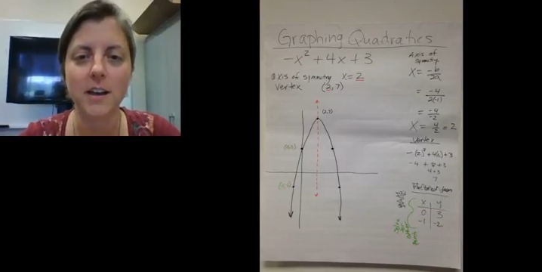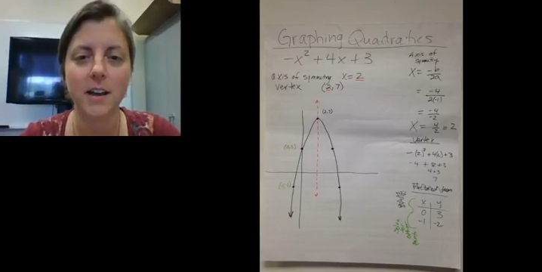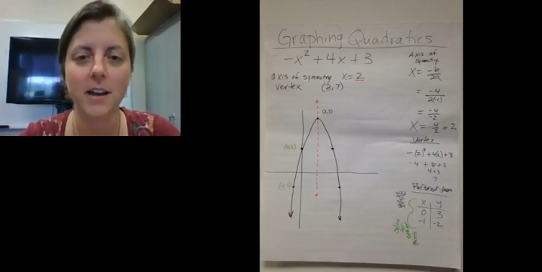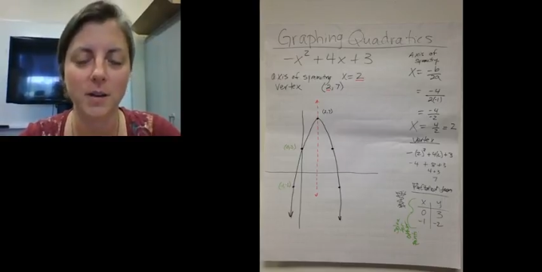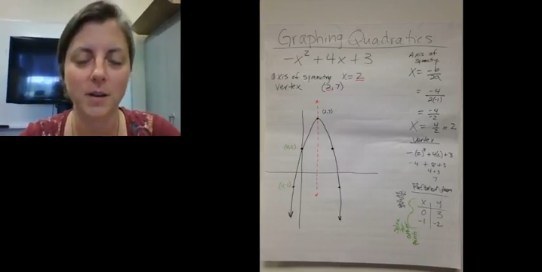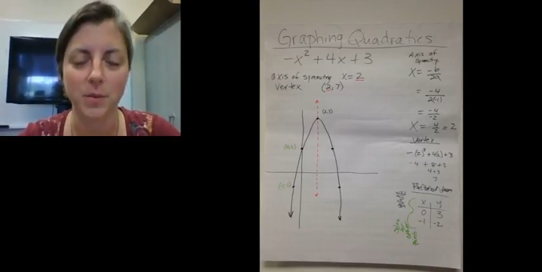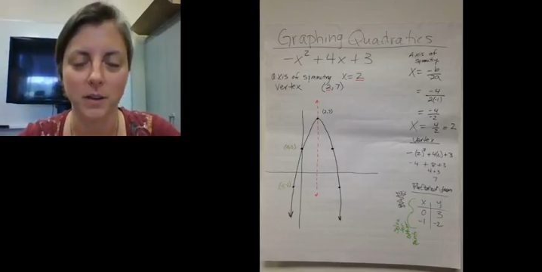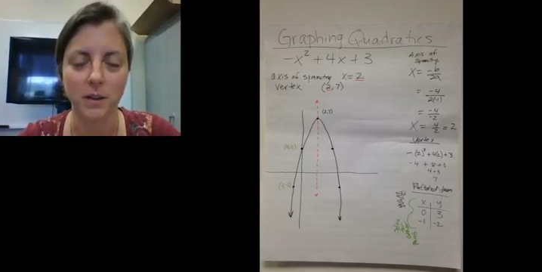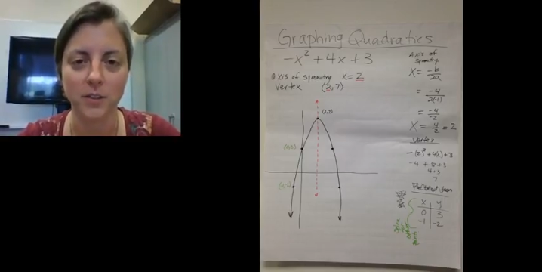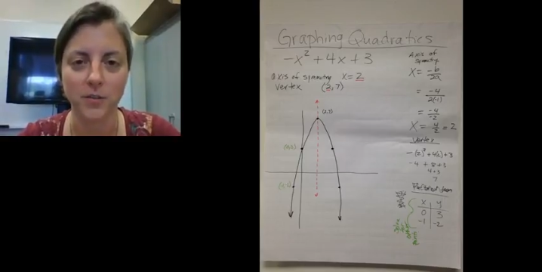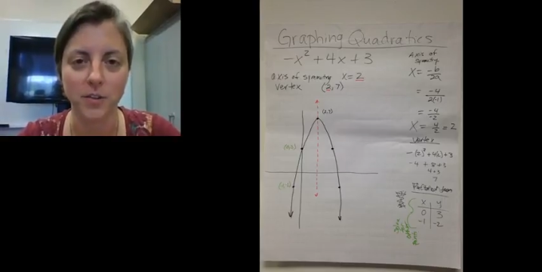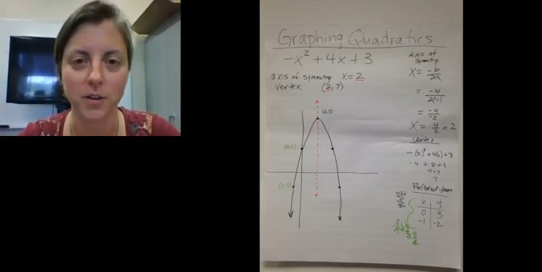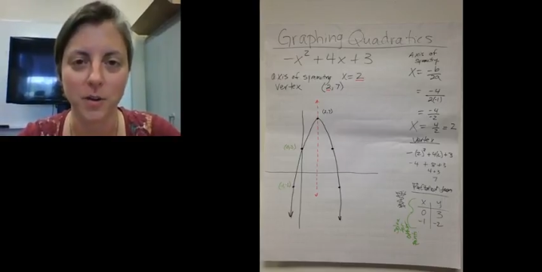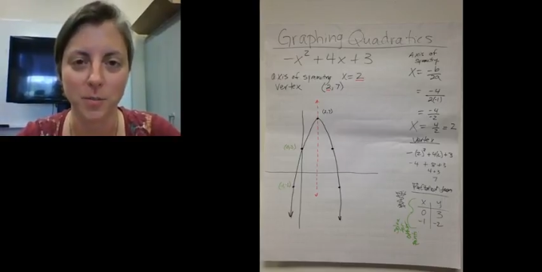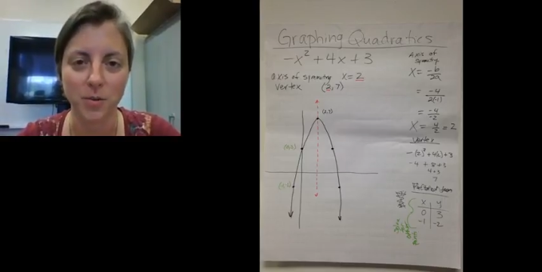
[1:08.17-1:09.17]
I had to pick
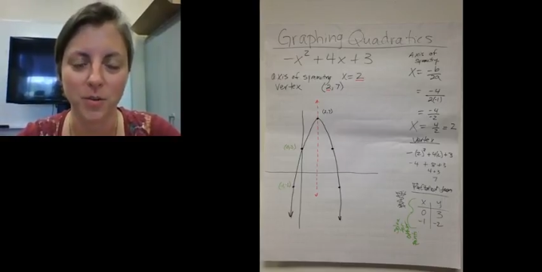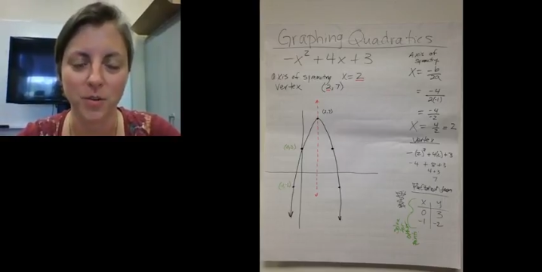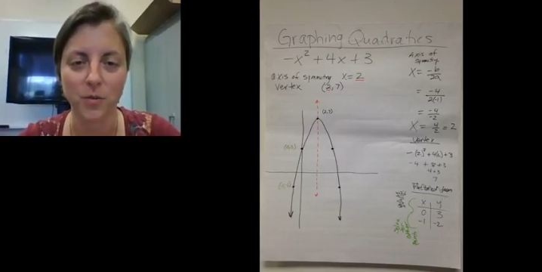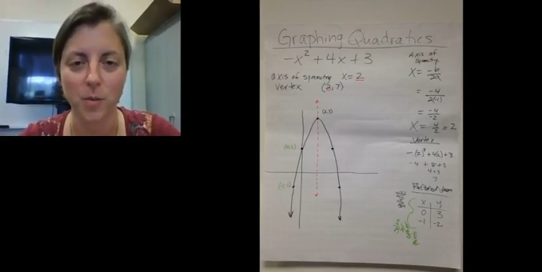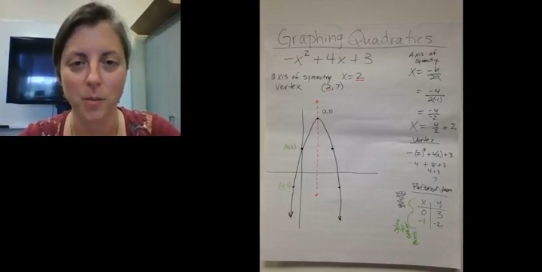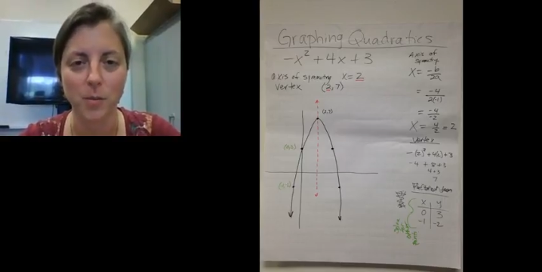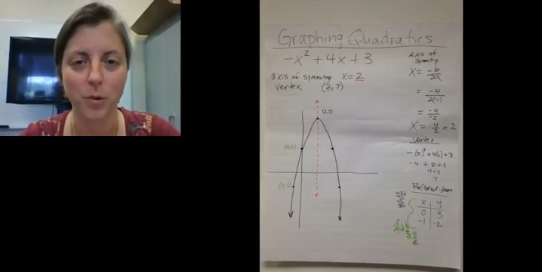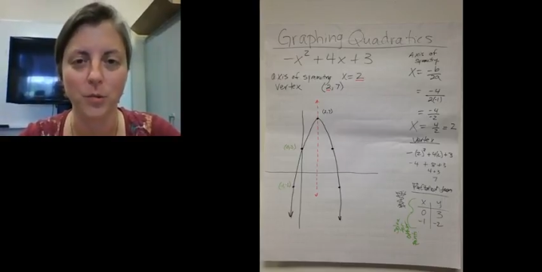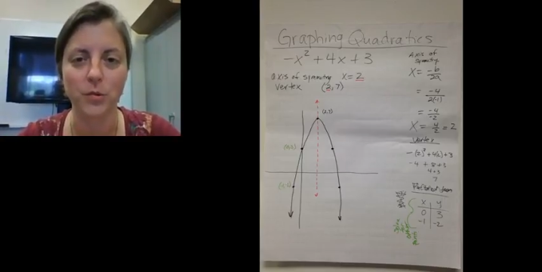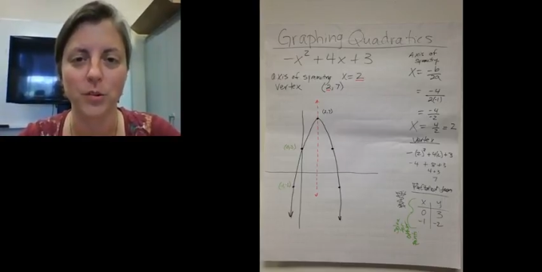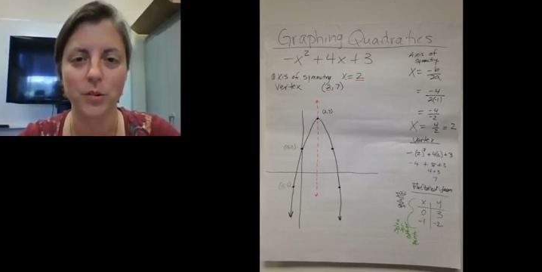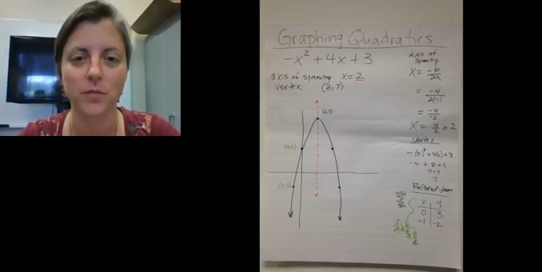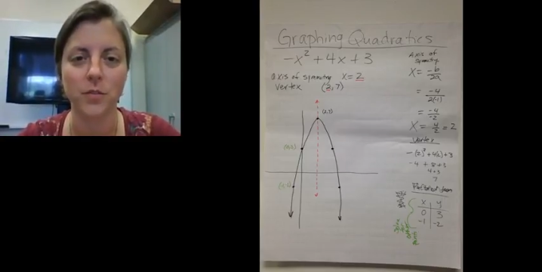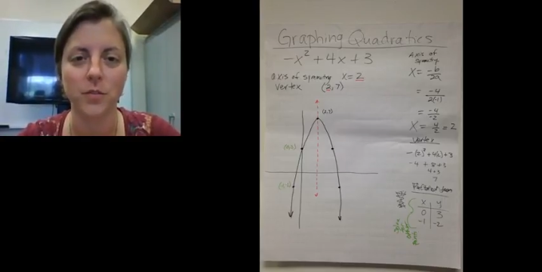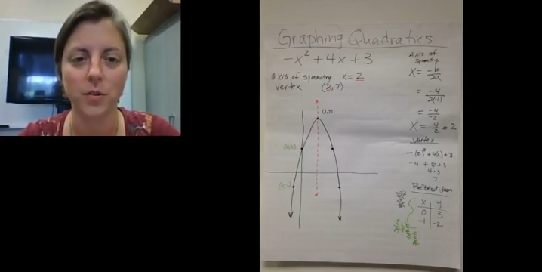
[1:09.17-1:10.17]
different numbers for my
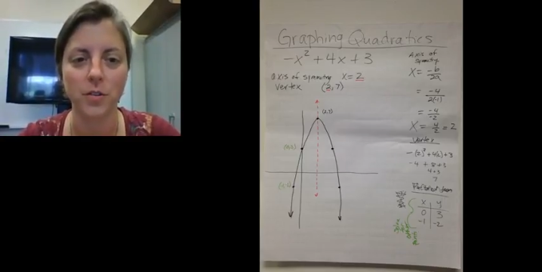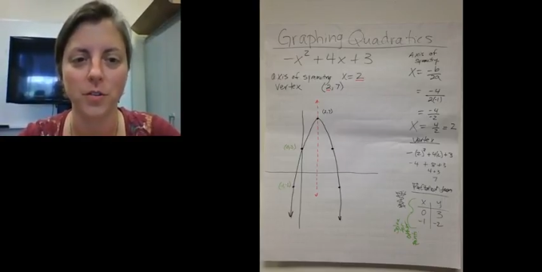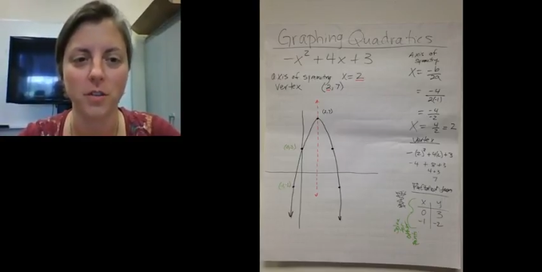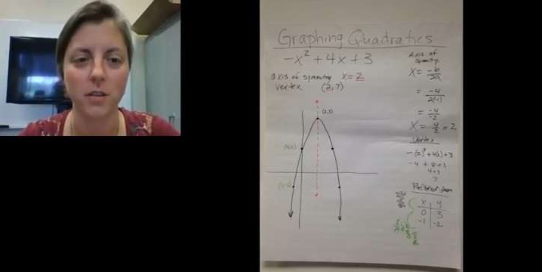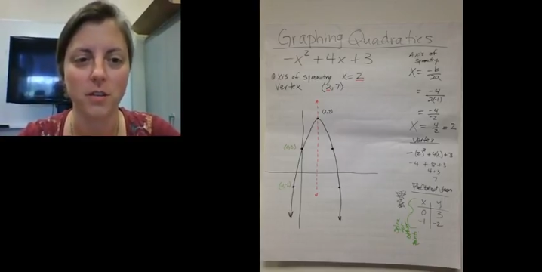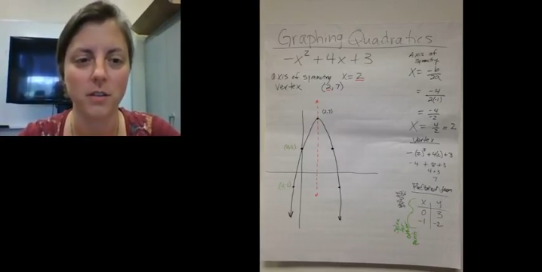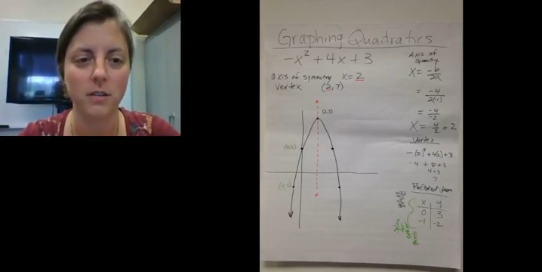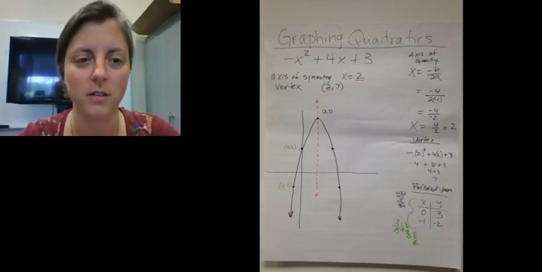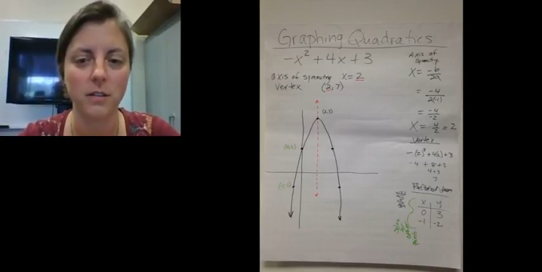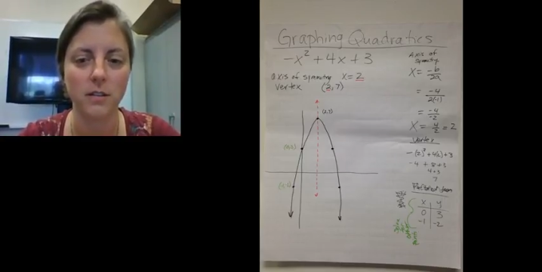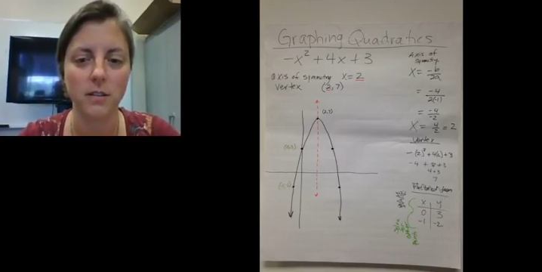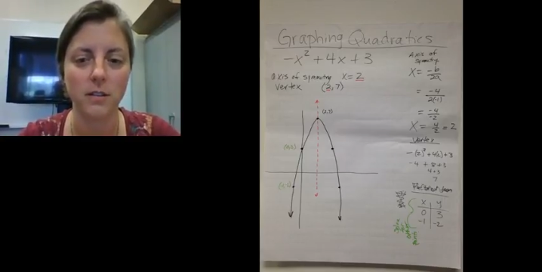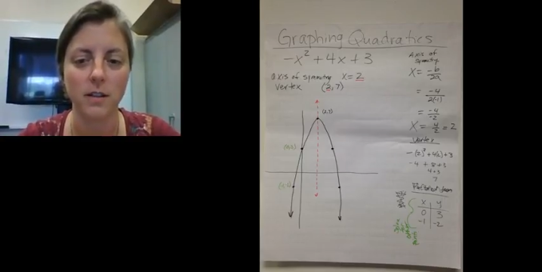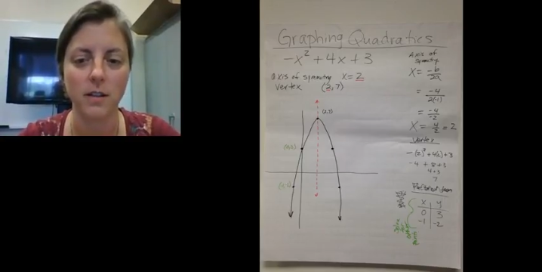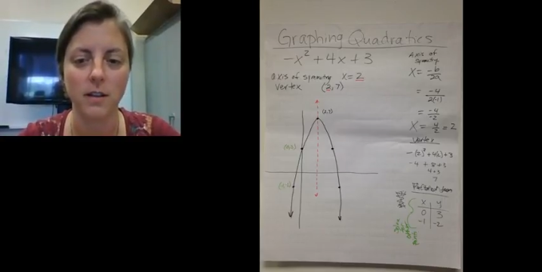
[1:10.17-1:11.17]
poster for
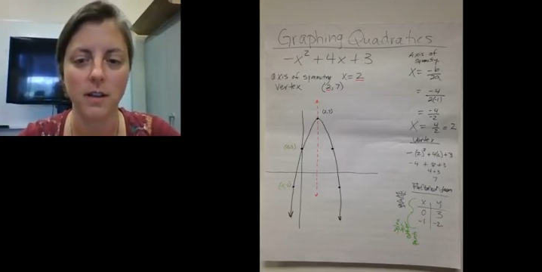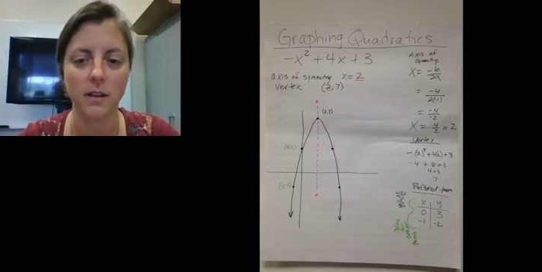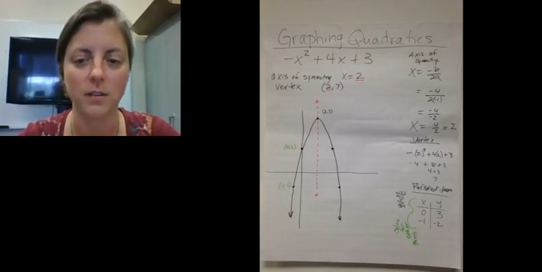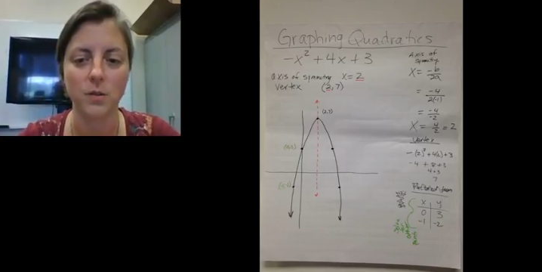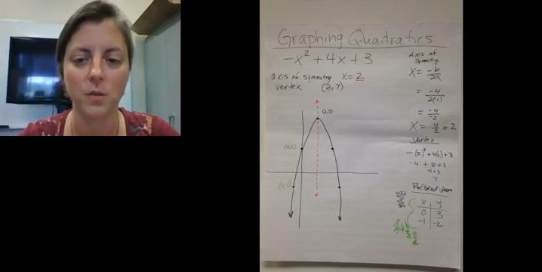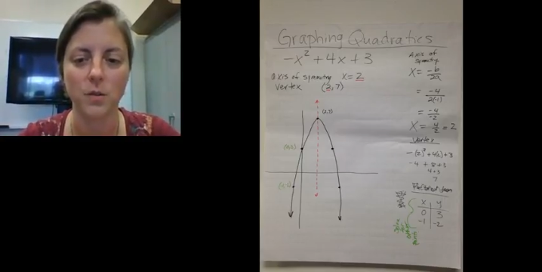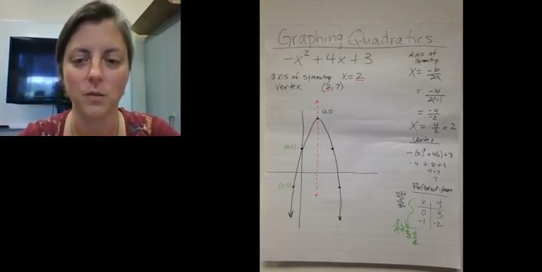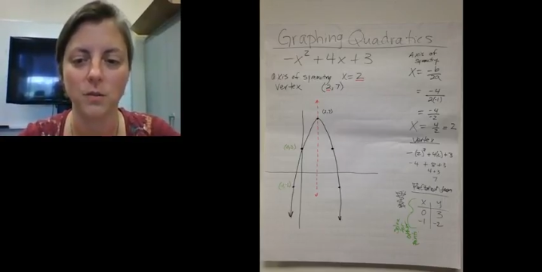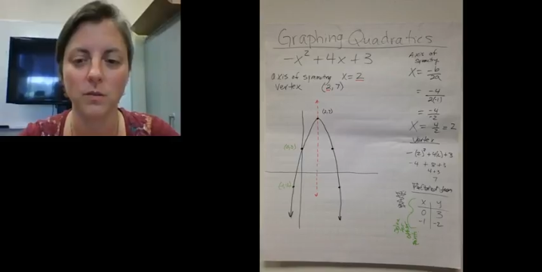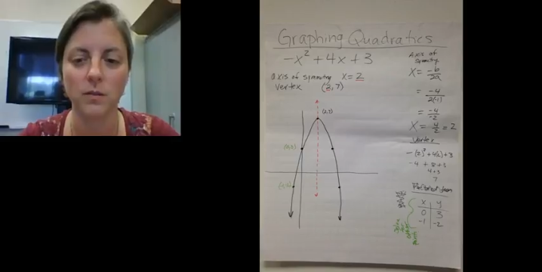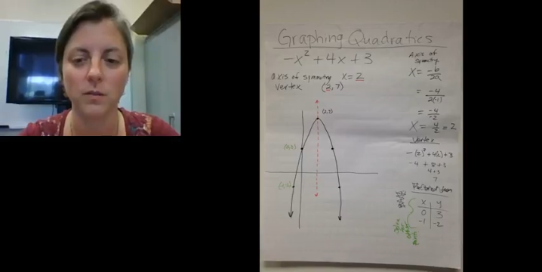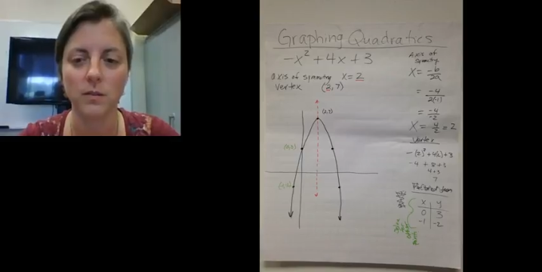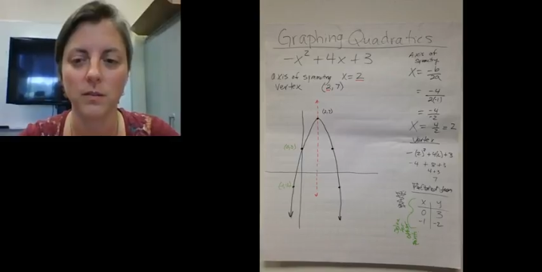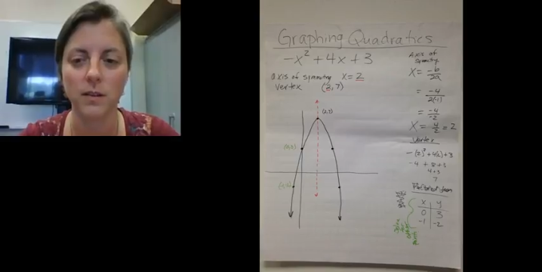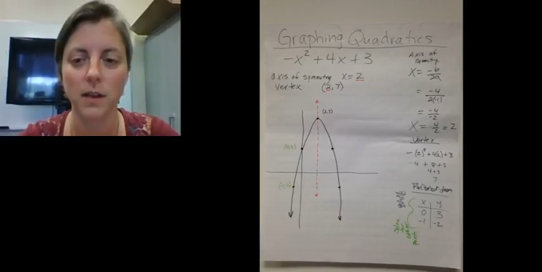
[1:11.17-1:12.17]
the next
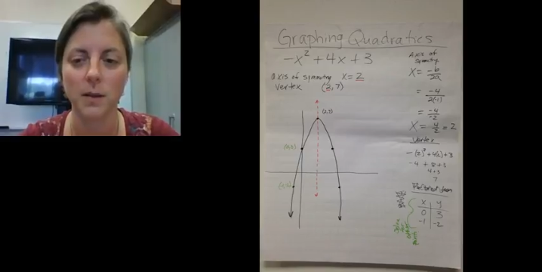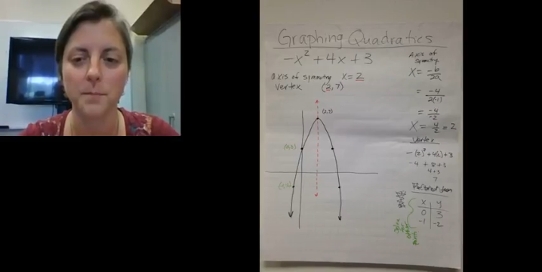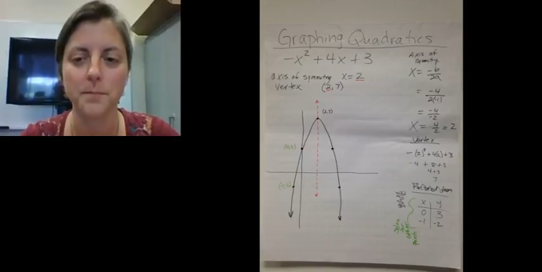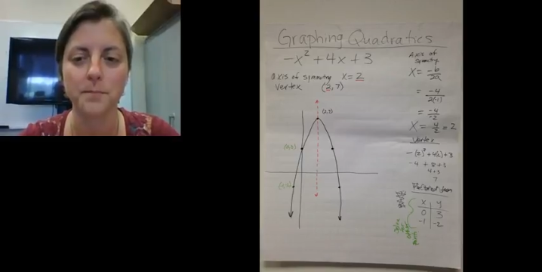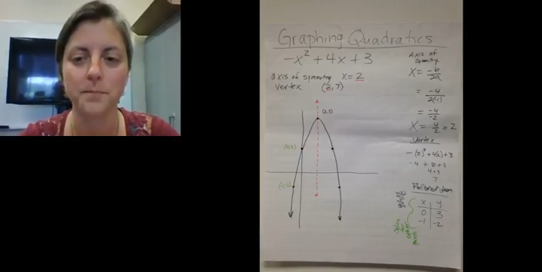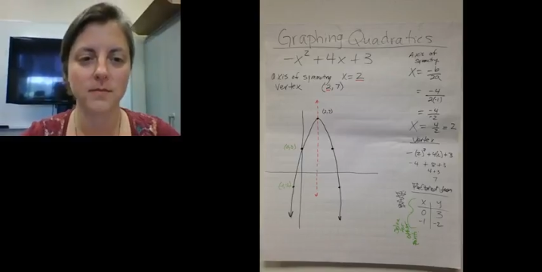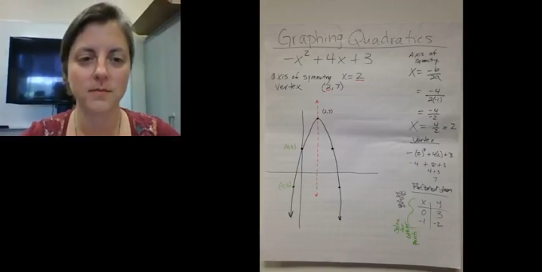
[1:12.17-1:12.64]
time.